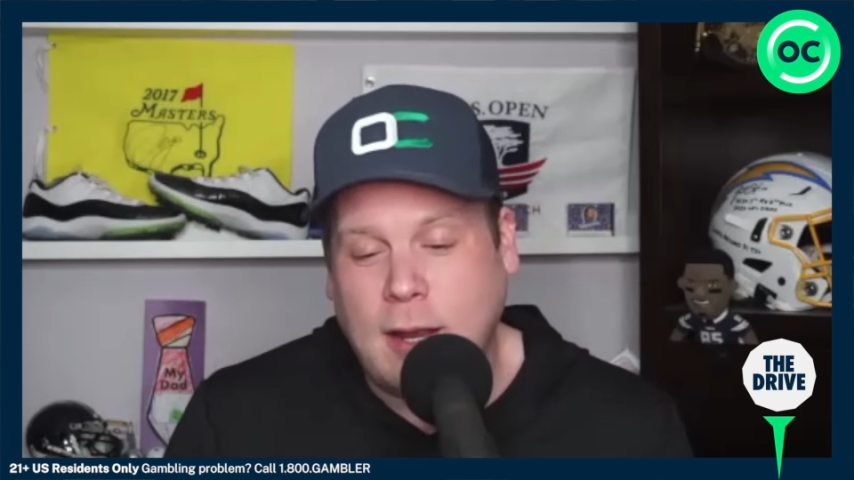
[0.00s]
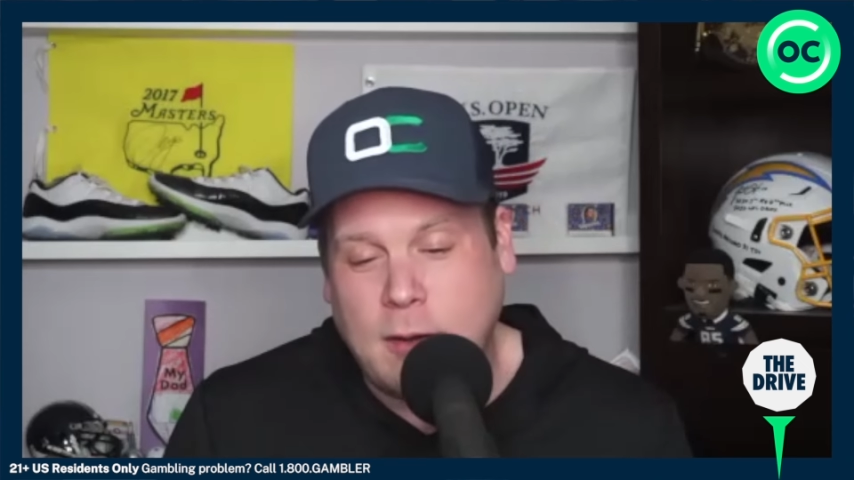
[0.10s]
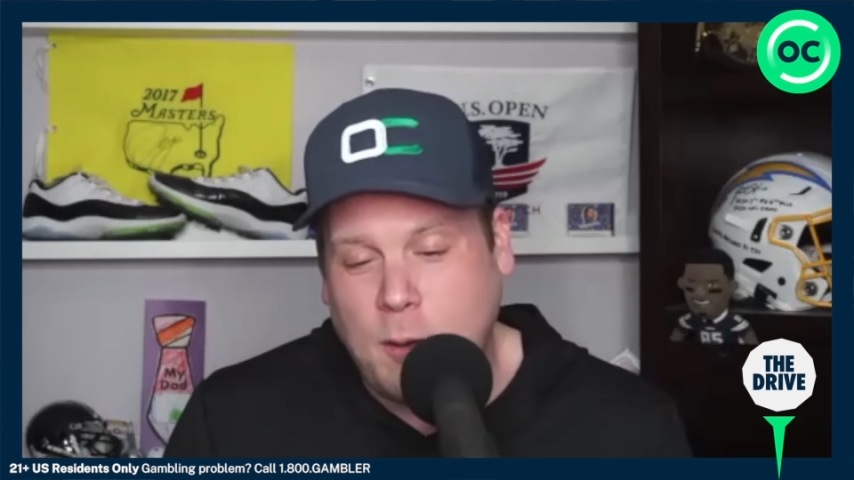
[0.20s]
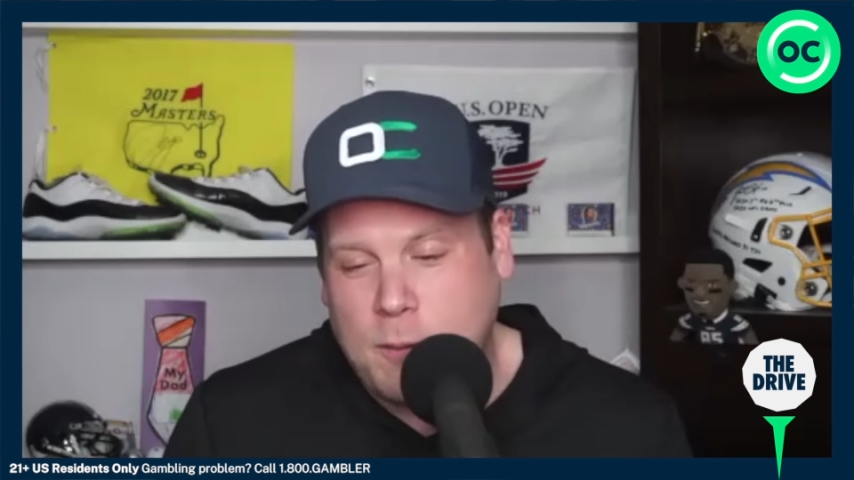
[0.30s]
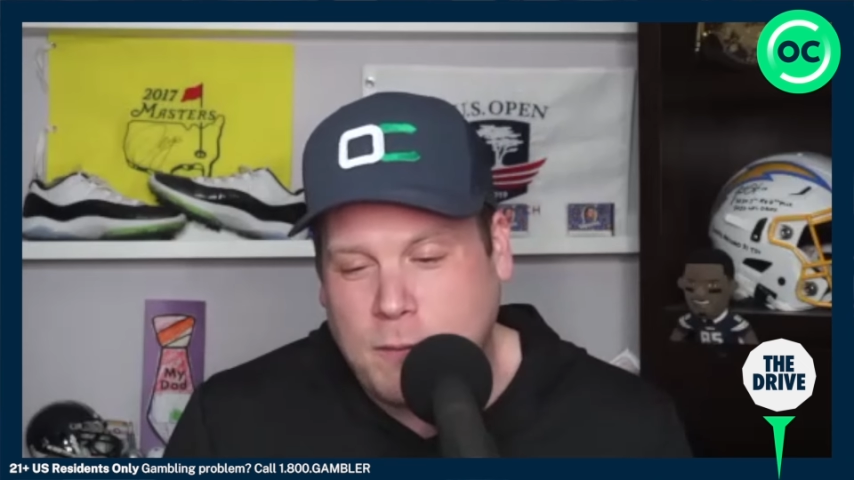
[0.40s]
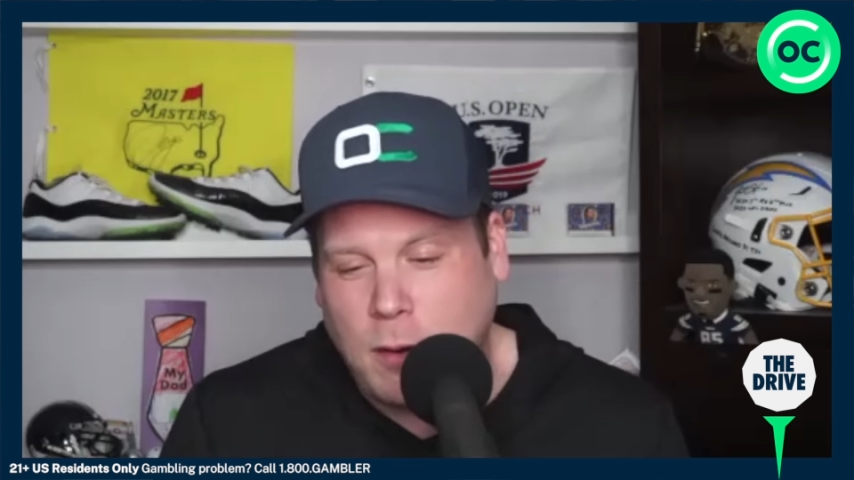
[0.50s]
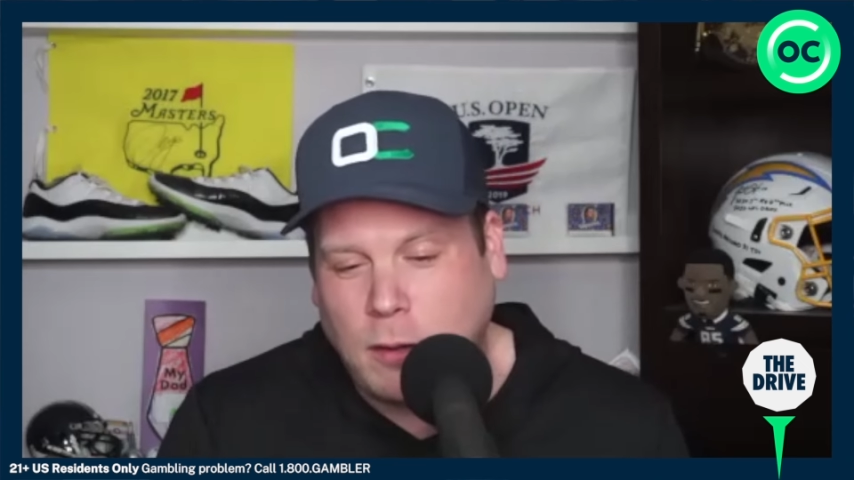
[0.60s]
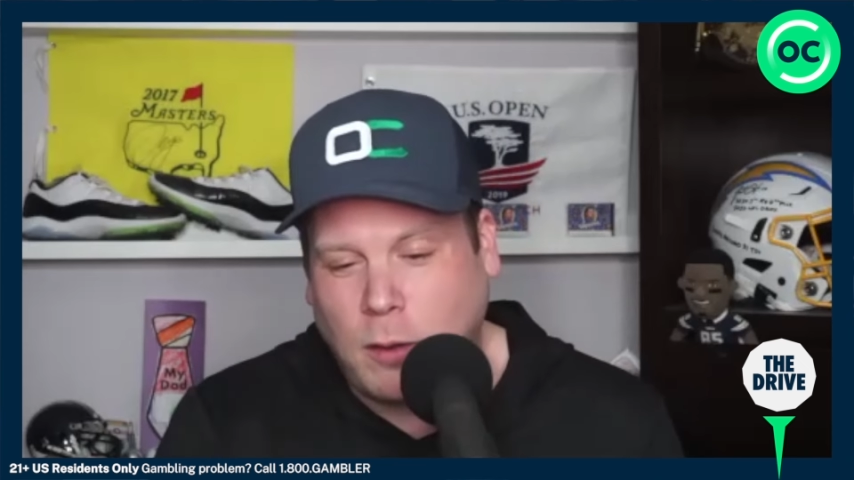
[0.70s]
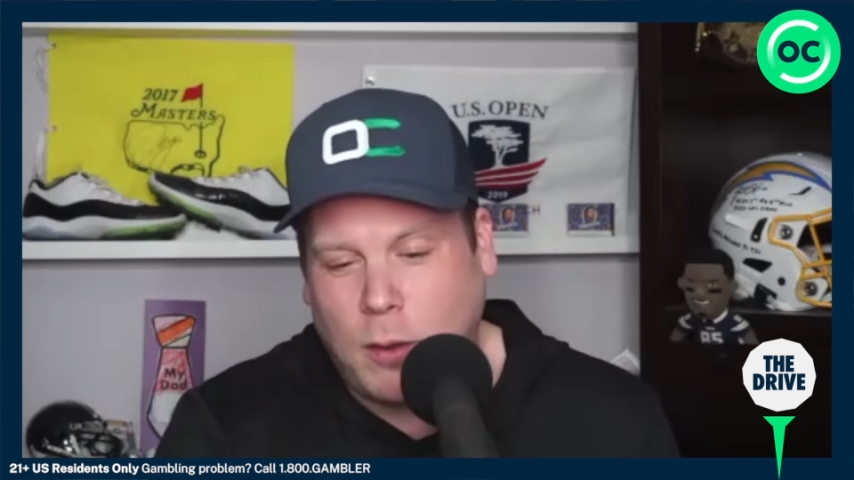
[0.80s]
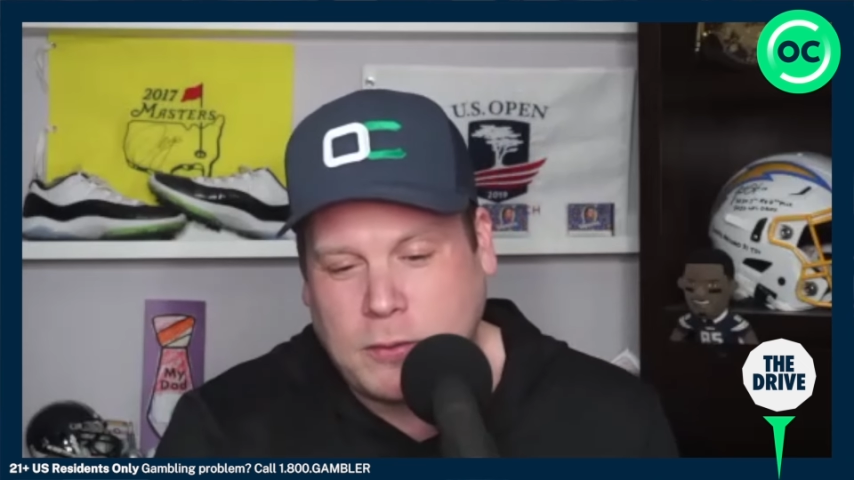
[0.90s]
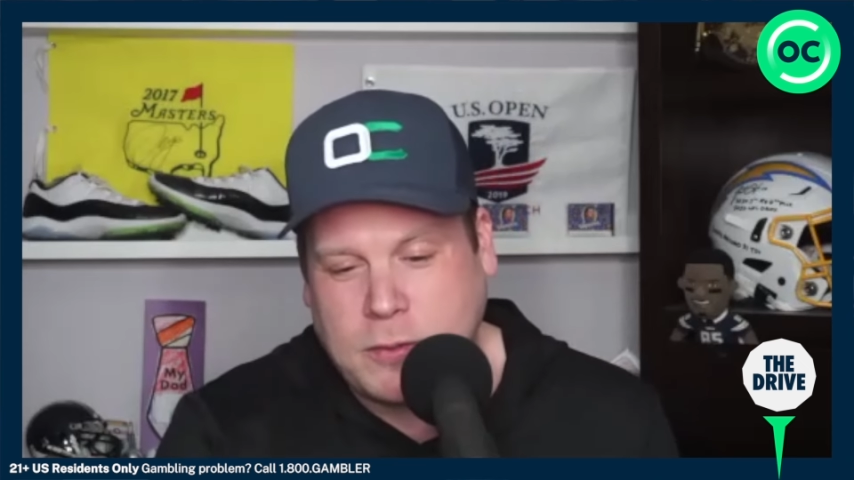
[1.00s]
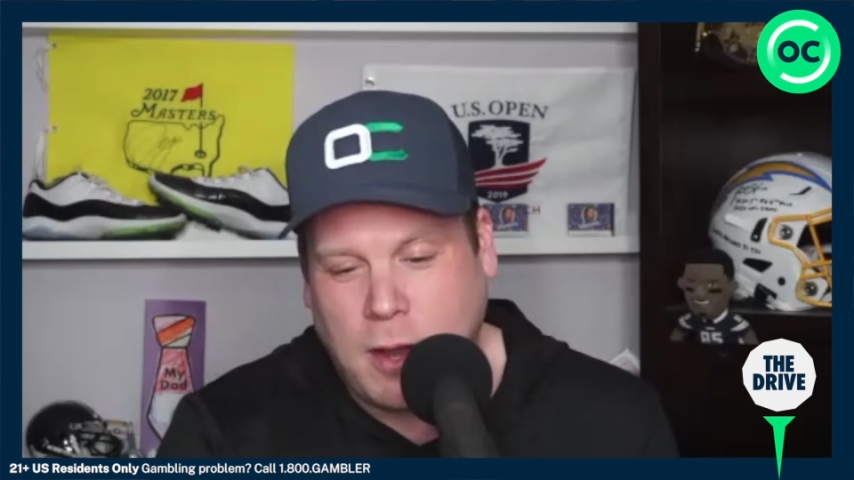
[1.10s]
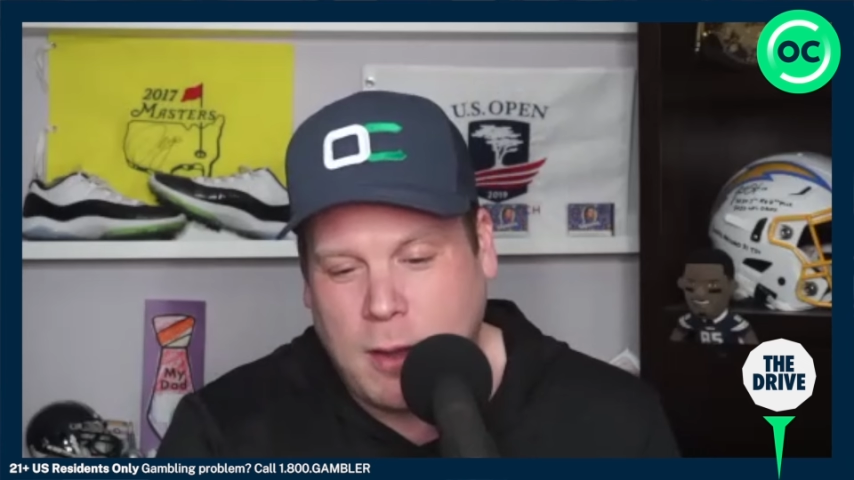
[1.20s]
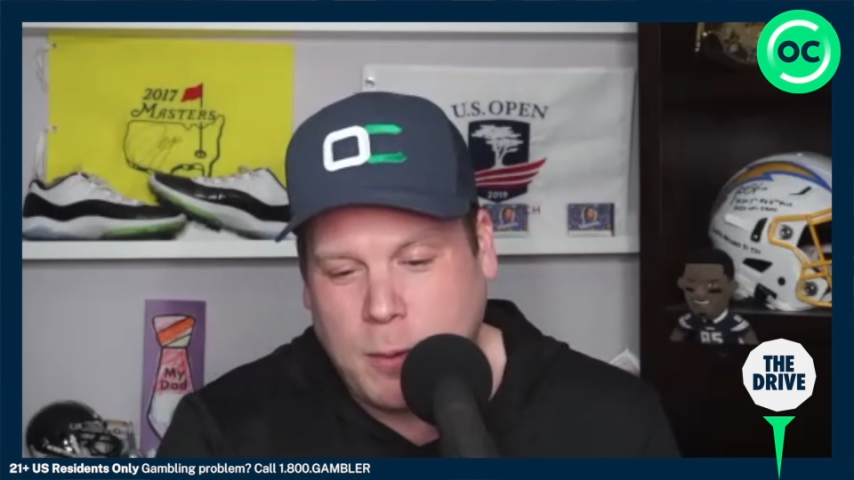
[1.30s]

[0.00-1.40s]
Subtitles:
I know we've gone a long time.